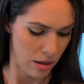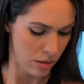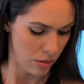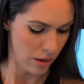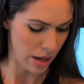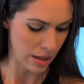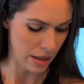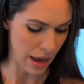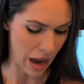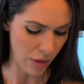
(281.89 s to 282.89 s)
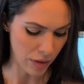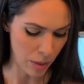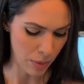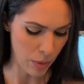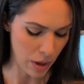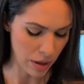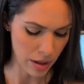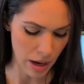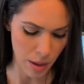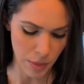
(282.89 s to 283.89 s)
So I did the 1/2 cup of
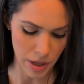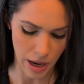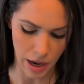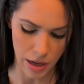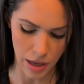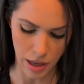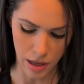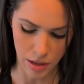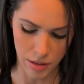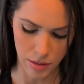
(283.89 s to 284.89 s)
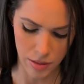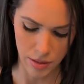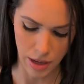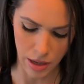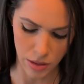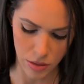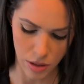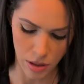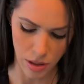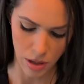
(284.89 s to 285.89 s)
water. Now I'm going to add in the
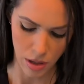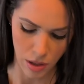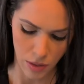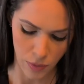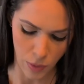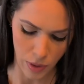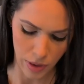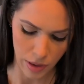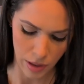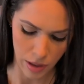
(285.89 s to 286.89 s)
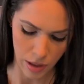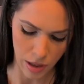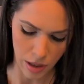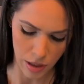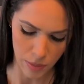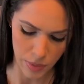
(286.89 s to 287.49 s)
extra 1/4 cup.